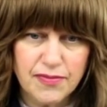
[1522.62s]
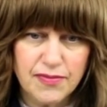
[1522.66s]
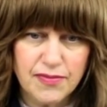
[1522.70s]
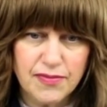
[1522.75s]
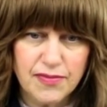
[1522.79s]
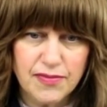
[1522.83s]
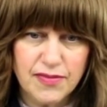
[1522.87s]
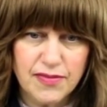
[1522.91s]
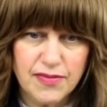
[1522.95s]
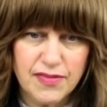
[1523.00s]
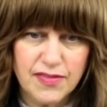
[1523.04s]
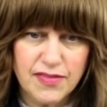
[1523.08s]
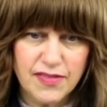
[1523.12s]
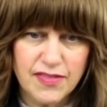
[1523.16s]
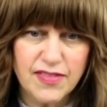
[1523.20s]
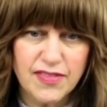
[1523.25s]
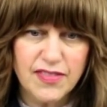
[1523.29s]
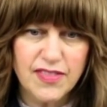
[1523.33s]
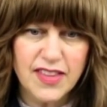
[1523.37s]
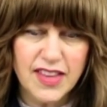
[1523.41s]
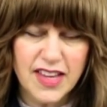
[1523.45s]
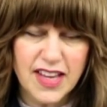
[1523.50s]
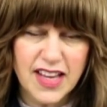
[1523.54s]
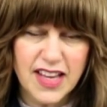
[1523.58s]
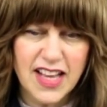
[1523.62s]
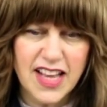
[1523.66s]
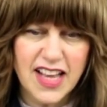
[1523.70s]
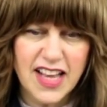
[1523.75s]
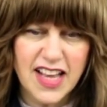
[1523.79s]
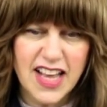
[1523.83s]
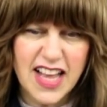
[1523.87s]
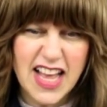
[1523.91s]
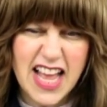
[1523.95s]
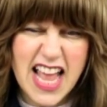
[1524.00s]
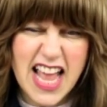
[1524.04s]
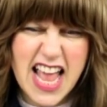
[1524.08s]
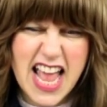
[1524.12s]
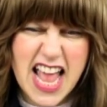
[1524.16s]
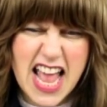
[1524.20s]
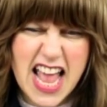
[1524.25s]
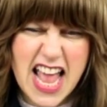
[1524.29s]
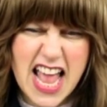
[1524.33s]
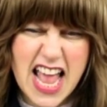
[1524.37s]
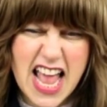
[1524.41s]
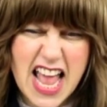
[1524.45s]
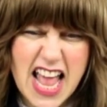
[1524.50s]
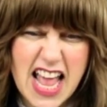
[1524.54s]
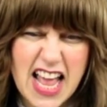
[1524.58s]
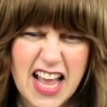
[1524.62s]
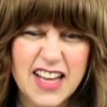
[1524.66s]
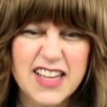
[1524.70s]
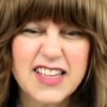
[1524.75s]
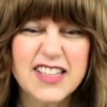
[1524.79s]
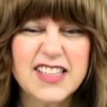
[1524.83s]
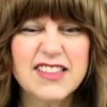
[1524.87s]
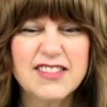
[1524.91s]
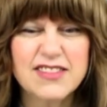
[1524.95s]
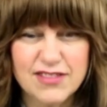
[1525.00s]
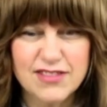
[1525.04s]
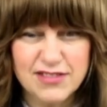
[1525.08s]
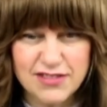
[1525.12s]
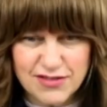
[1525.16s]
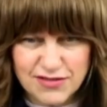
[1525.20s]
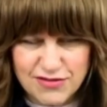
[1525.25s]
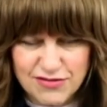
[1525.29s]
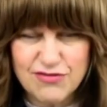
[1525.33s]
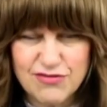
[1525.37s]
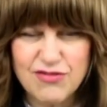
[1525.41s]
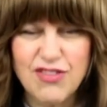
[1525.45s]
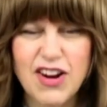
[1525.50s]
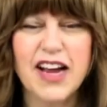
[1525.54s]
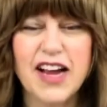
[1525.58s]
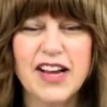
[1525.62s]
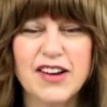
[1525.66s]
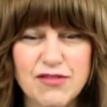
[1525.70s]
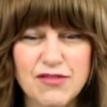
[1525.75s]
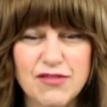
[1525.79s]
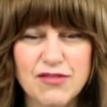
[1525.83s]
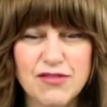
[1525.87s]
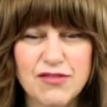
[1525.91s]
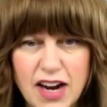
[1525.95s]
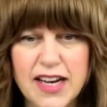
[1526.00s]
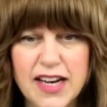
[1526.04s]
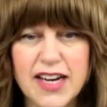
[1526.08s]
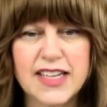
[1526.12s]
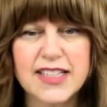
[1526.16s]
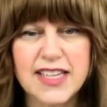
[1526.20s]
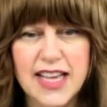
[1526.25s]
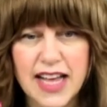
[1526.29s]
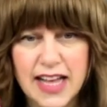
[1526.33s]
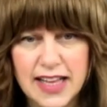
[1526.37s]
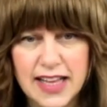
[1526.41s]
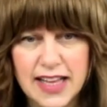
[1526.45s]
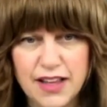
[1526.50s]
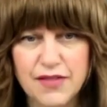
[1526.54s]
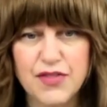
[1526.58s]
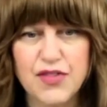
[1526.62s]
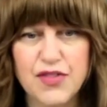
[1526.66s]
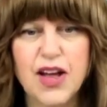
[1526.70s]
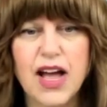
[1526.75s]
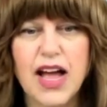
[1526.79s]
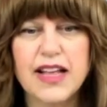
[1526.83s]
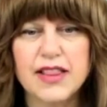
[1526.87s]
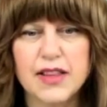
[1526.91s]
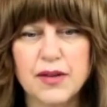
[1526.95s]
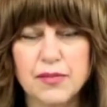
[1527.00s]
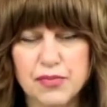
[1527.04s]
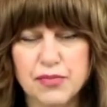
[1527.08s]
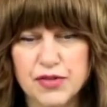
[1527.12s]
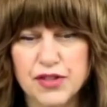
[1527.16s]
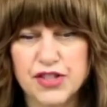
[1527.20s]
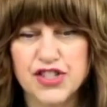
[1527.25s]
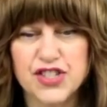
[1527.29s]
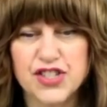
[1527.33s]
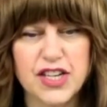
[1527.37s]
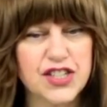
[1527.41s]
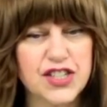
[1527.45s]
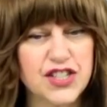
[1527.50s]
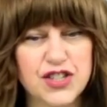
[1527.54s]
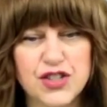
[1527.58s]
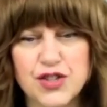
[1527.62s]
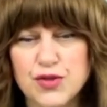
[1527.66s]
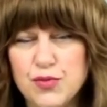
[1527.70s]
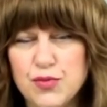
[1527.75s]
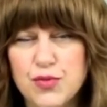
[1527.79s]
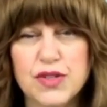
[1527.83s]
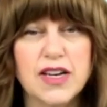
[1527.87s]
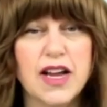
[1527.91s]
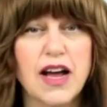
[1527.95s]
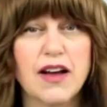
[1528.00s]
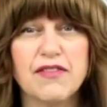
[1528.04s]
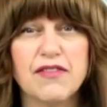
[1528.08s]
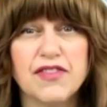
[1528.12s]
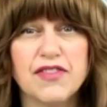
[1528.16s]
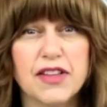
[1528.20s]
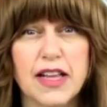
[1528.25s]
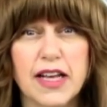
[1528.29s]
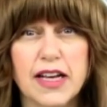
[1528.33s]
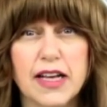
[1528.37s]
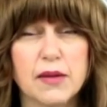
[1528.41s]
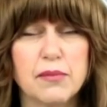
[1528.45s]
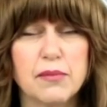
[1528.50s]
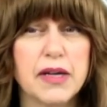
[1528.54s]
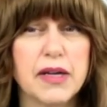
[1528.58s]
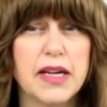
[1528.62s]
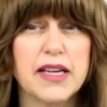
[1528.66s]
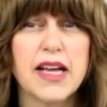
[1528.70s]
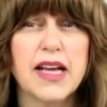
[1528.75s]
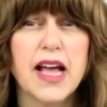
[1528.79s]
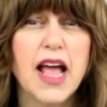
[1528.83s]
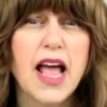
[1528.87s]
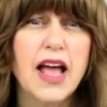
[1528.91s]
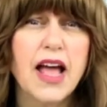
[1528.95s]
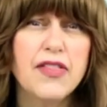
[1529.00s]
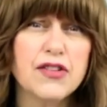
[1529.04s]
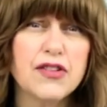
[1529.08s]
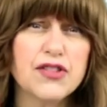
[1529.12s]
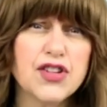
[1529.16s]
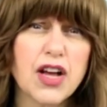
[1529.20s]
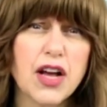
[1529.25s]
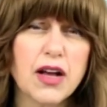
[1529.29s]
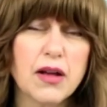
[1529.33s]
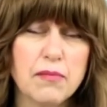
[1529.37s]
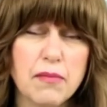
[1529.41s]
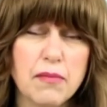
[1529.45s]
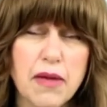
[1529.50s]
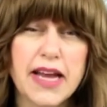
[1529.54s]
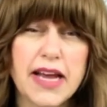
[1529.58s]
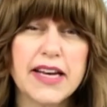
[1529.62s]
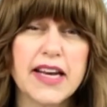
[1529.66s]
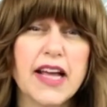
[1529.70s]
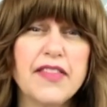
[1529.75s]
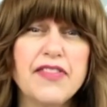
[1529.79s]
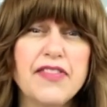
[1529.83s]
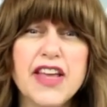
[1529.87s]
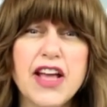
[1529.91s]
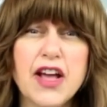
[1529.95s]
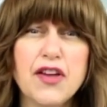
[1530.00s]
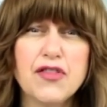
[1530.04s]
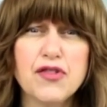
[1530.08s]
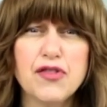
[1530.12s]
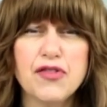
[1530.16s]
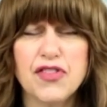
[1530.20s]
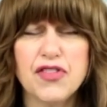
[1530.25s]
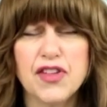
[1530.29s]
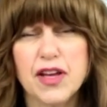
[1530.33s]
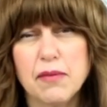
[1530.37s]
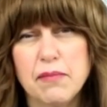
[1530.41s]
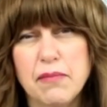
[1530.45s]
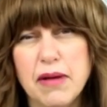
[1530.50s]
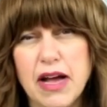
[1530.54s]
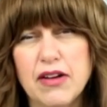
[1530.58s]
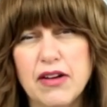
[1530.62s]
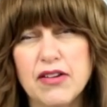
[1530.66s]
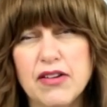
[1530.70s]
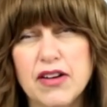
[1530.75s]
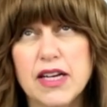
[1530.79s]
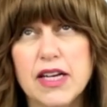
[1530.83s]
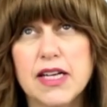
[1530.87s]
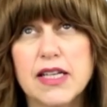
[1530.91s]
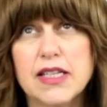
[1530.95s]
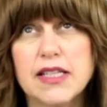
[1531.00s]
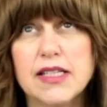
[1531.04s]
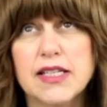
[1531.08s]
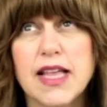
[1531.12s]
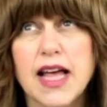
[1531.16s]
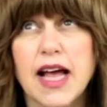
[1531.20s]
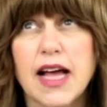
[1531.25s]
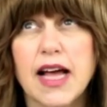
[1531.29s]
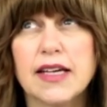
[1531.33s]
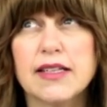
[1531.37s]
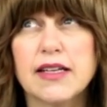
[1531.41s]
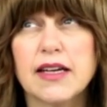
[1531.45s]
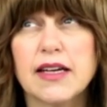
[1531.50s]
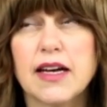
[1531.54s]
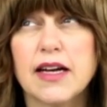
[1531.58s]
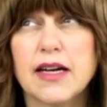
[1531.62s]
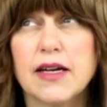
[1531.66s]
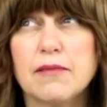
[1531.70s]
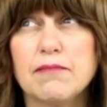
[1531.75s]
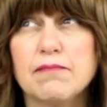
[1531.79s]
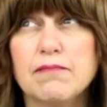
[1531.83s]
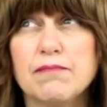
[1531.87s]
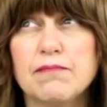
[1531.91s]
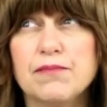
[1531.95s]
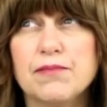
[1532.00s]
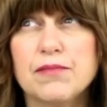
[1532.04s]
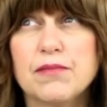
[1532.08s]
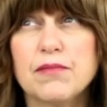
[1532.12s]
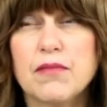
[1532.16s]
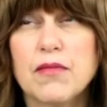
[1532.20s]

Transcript: she said a maid and she doesn't want to feel like a maid right right exactly if you had the appreciation you would not feel like a maid and there's a maid and the other thing about it is that um,